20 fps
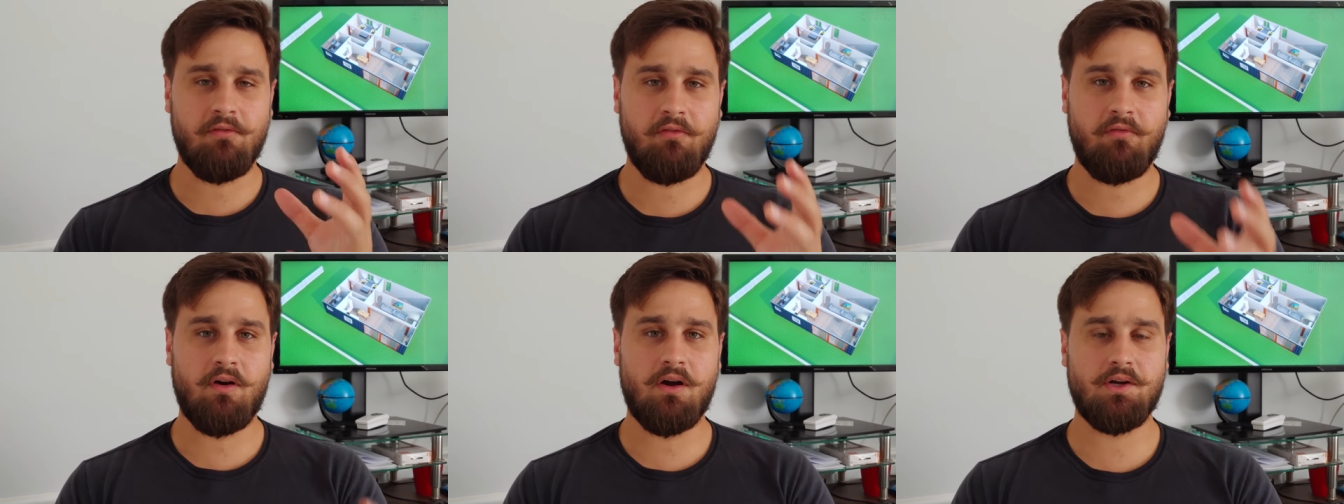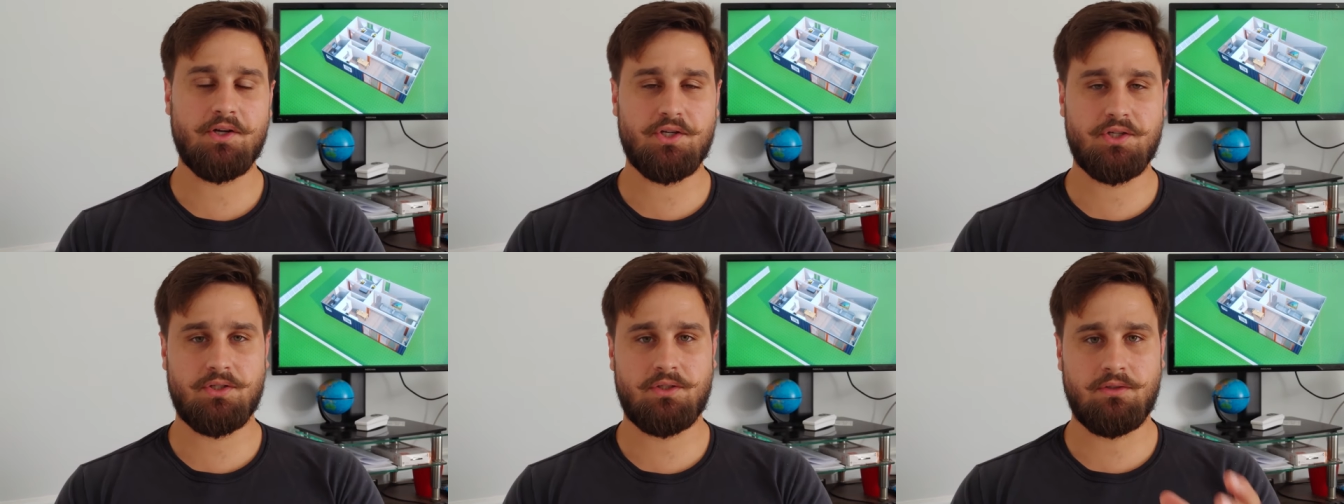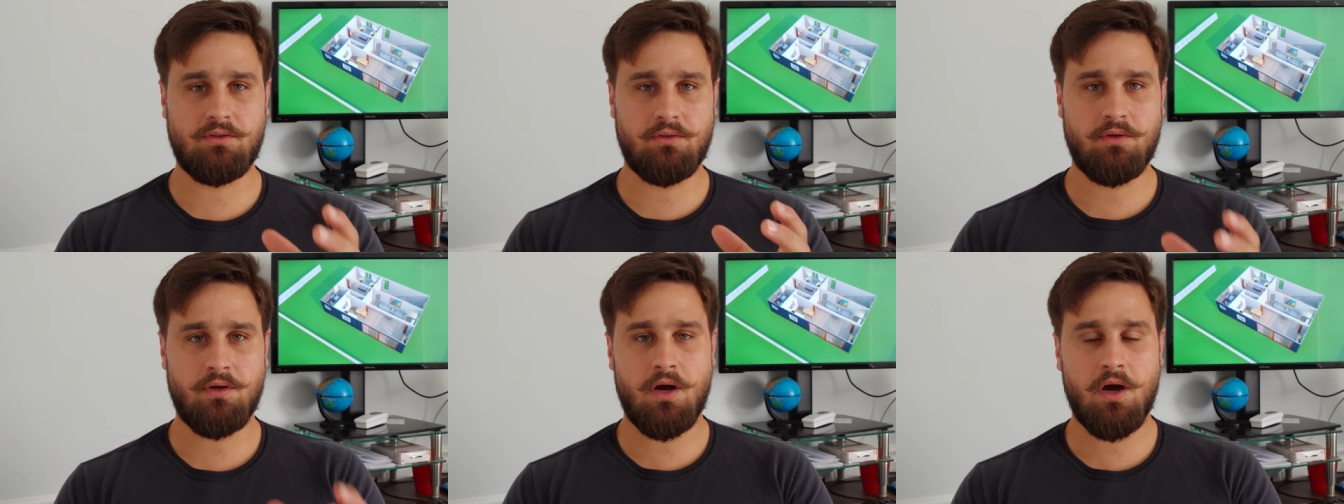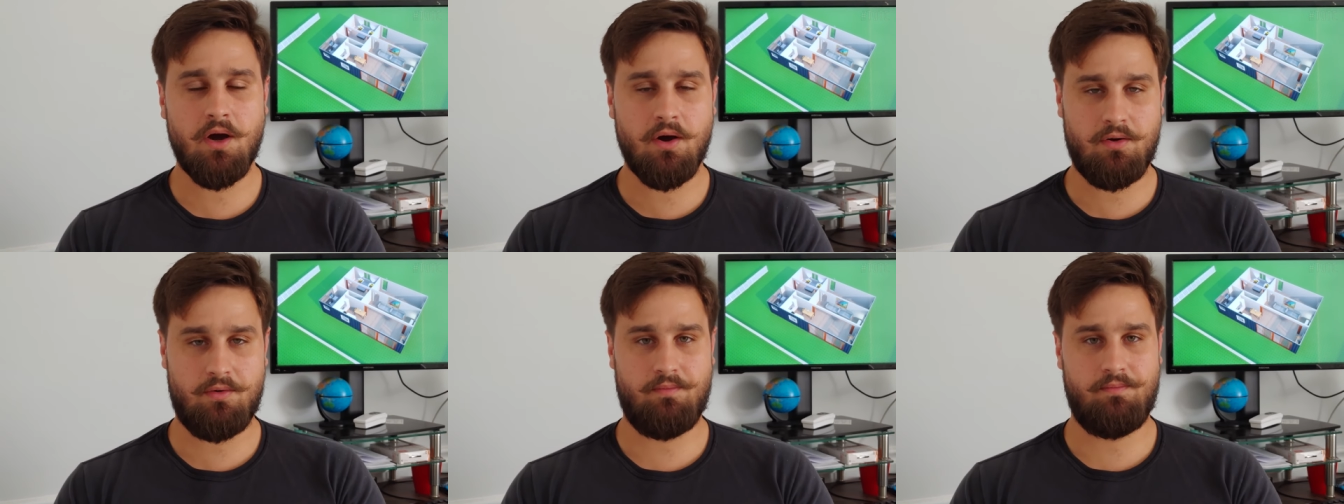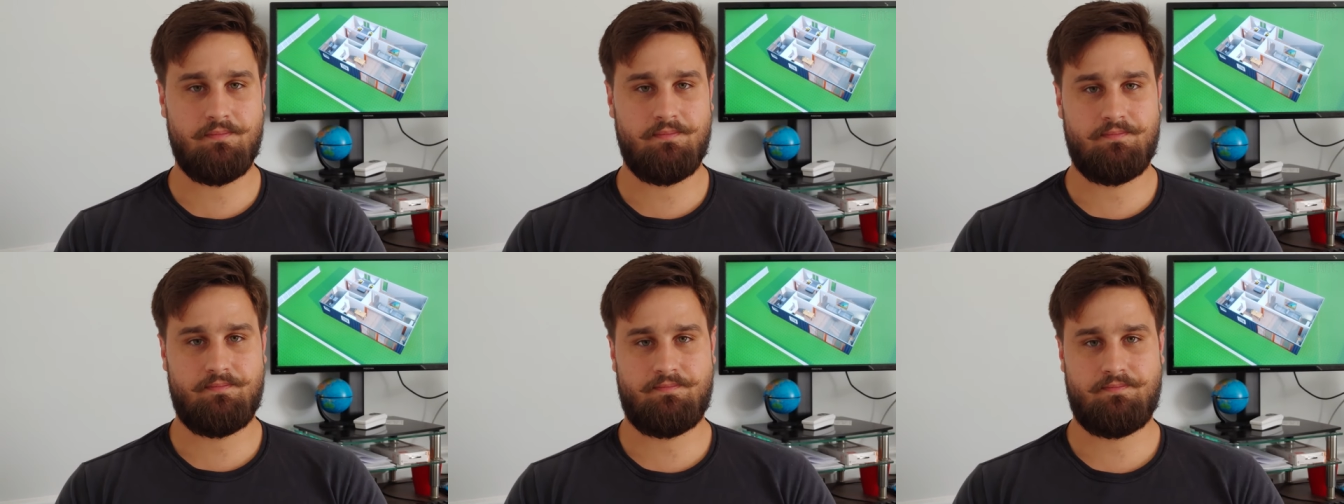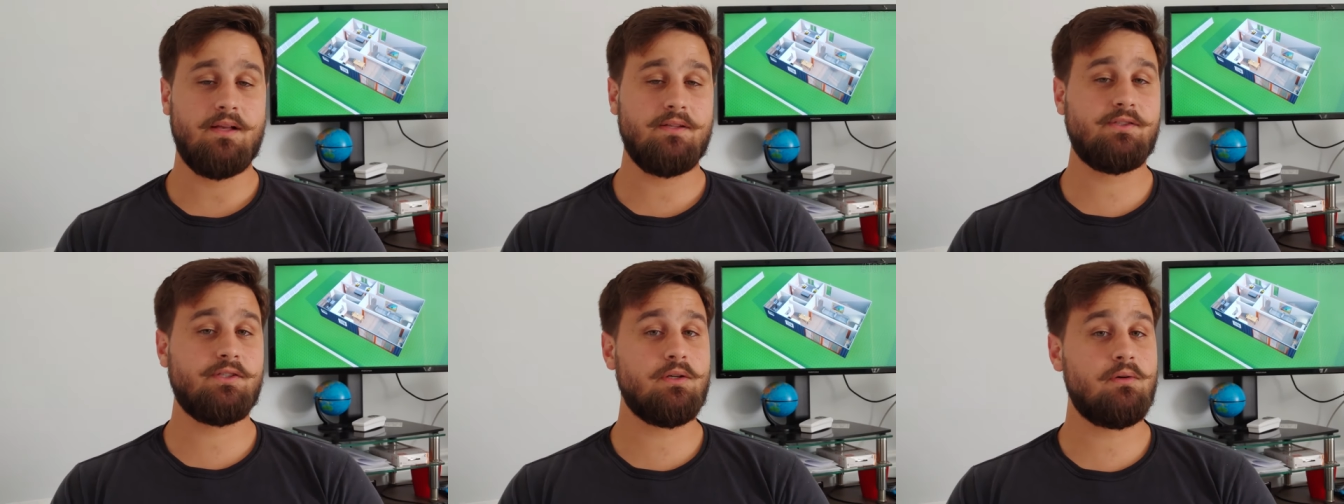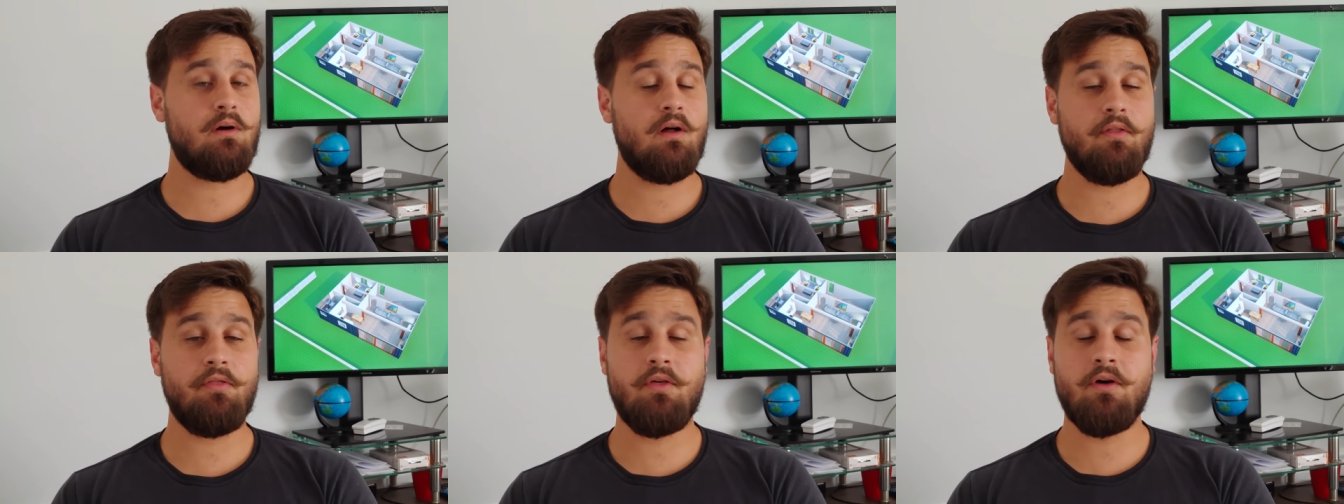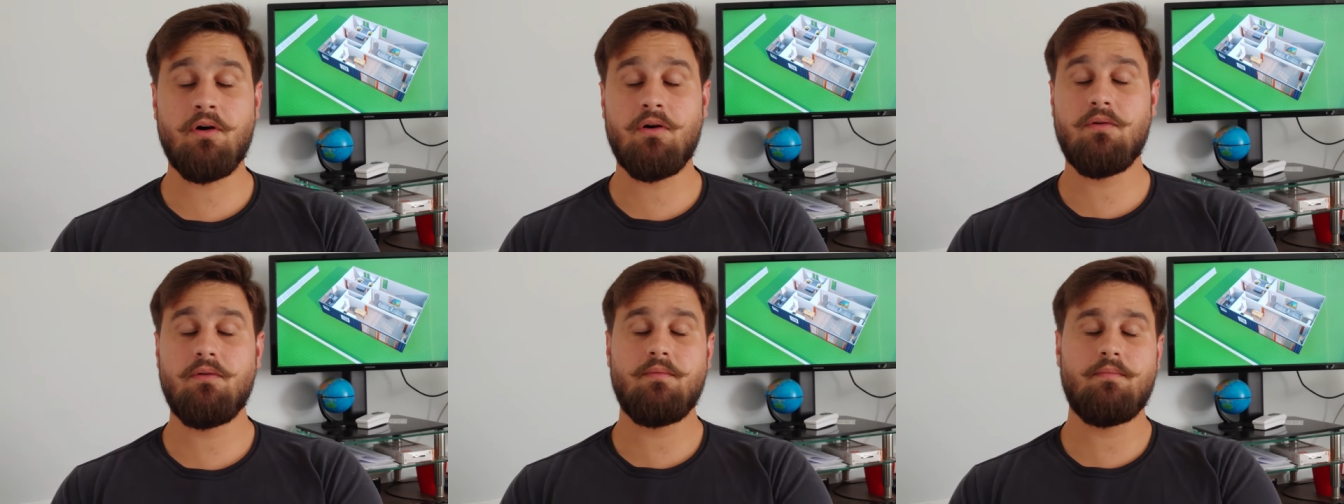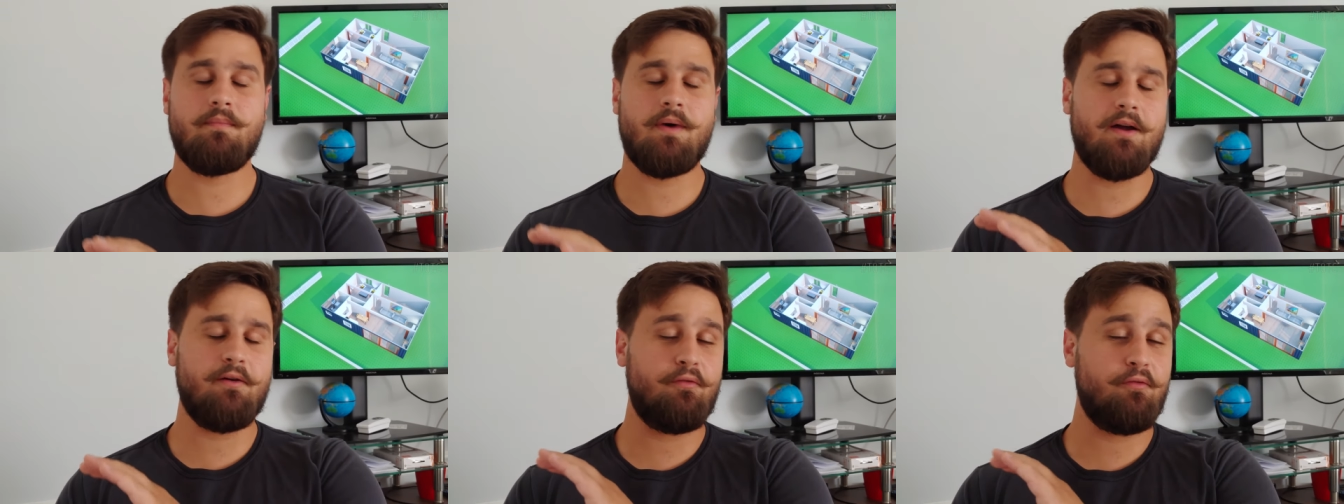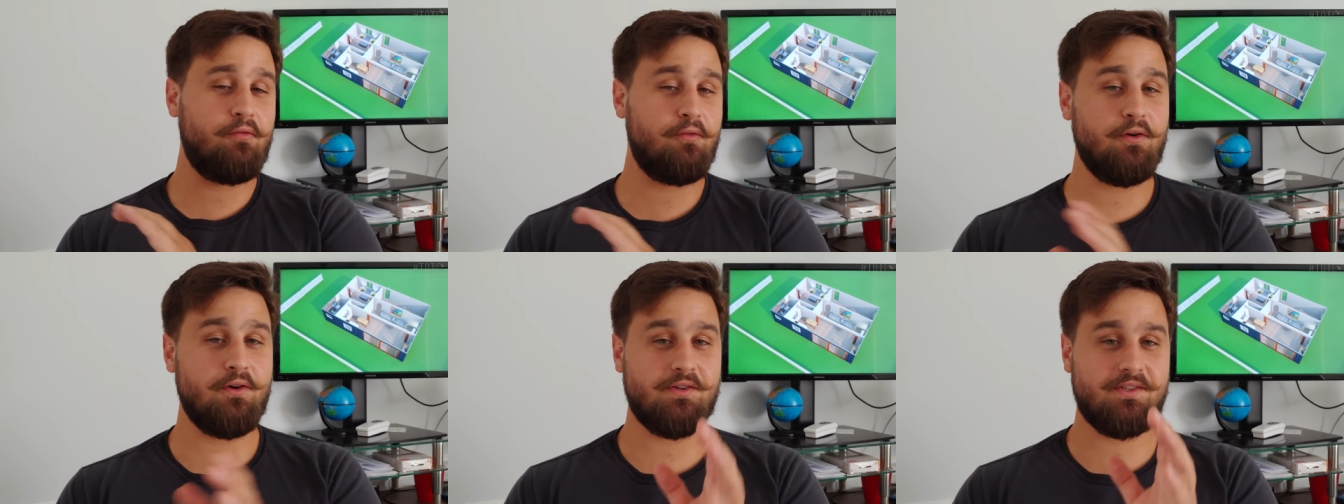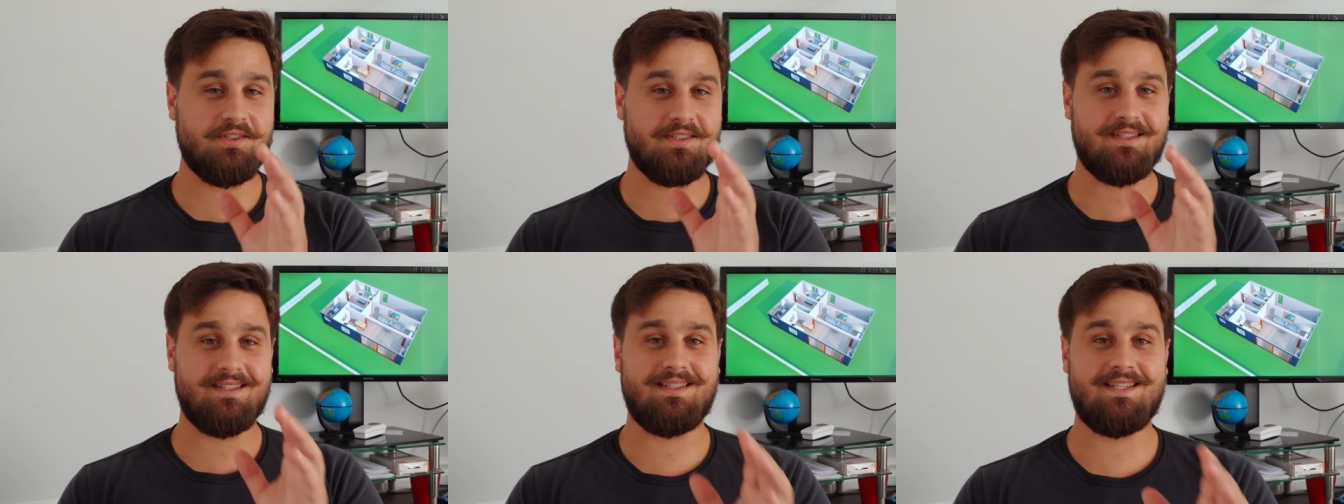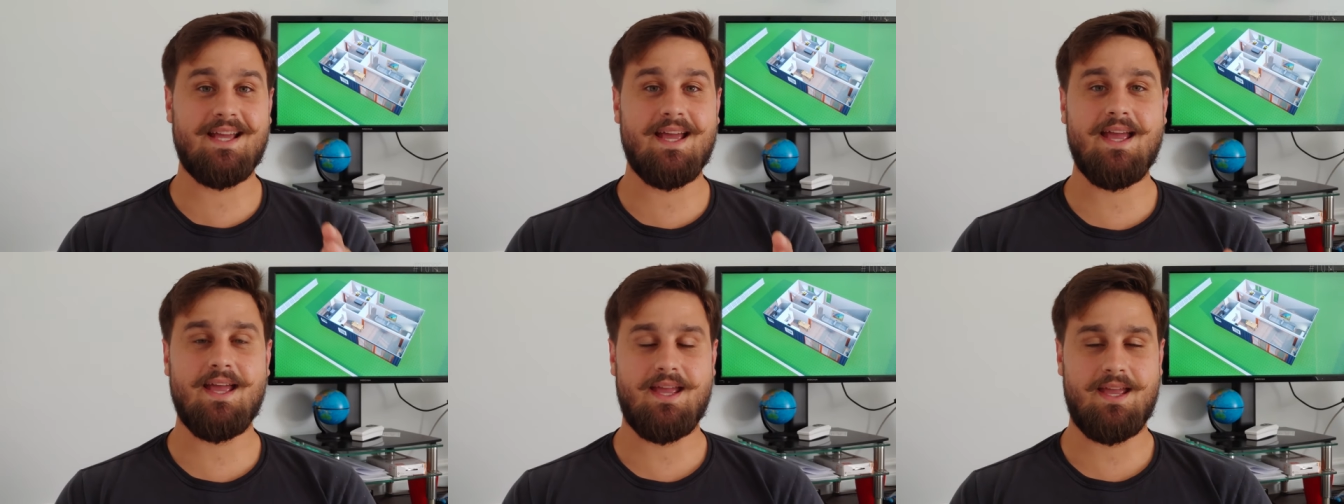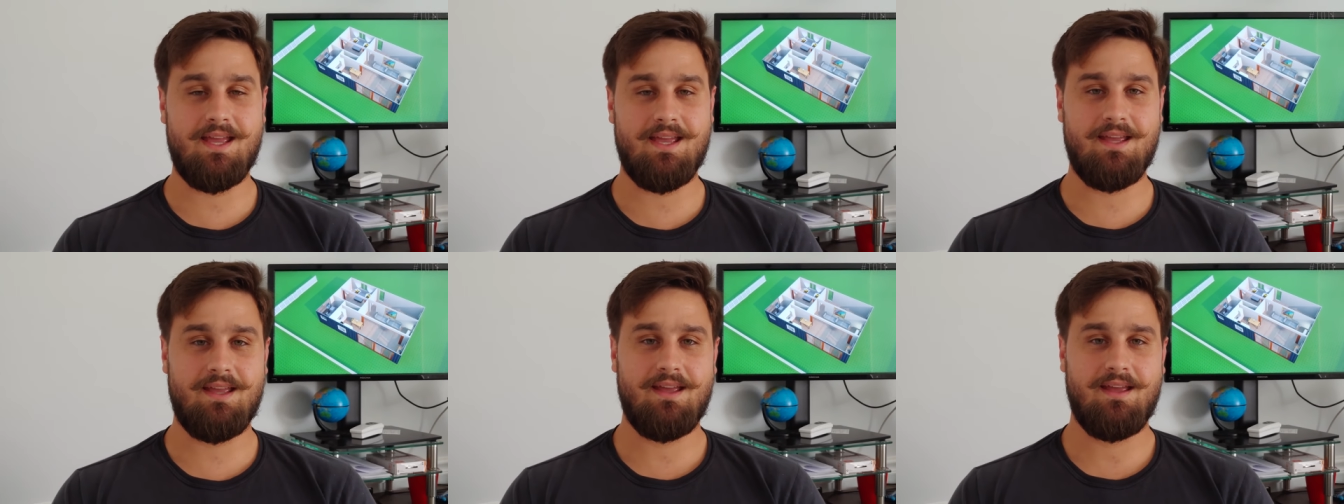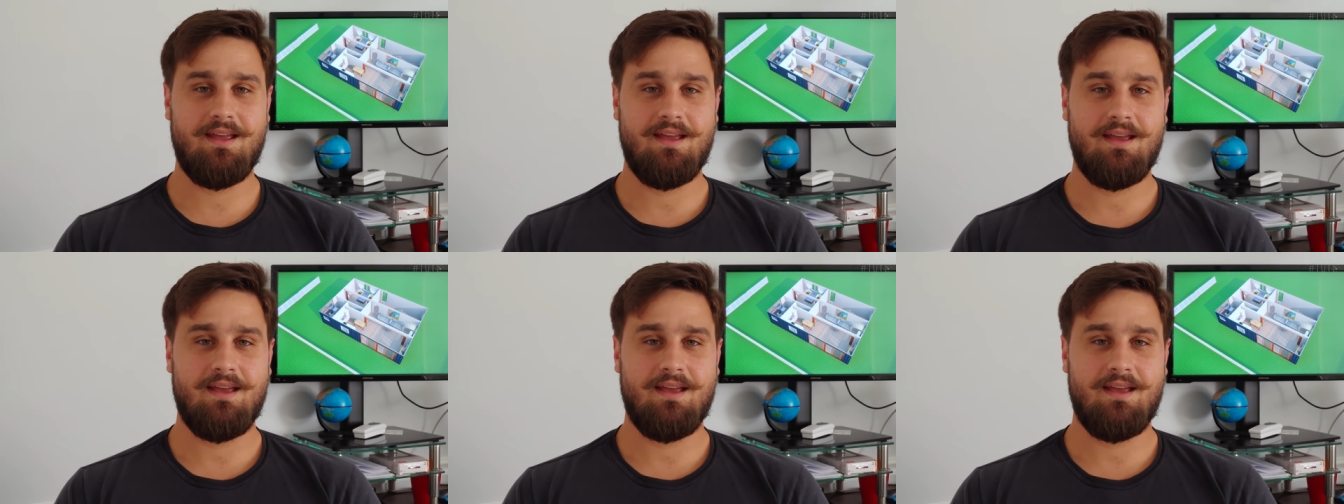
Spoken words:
functional home. And so although my first day